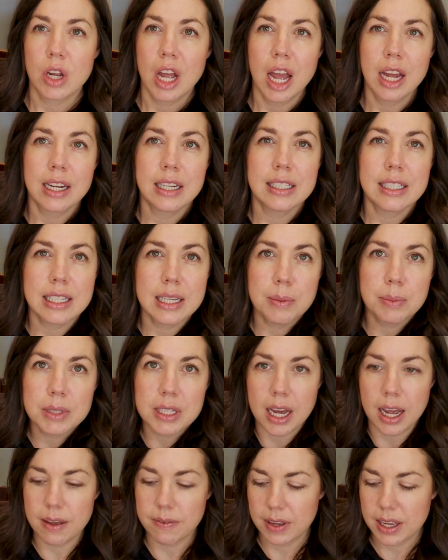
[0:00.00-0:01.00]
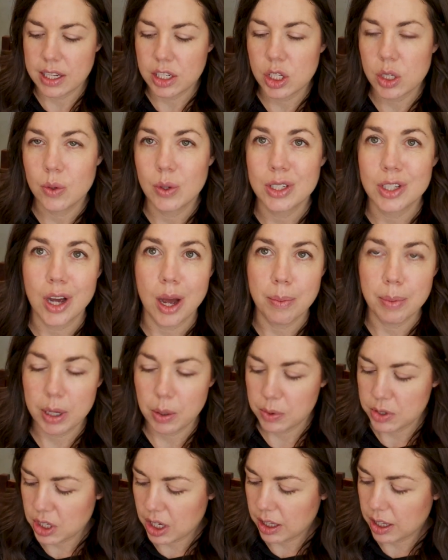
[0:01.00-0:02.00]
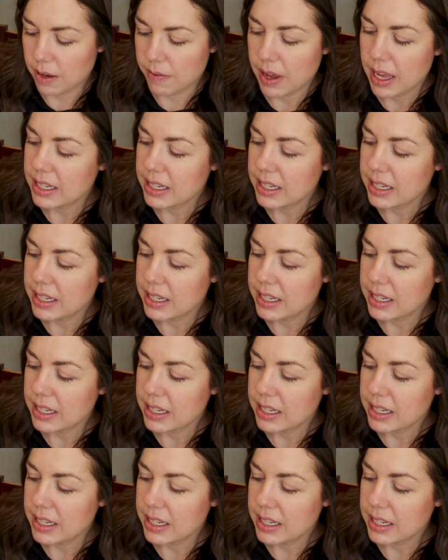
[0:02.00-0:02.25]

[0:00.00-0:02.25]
kind of deep dive into a topic, which I love.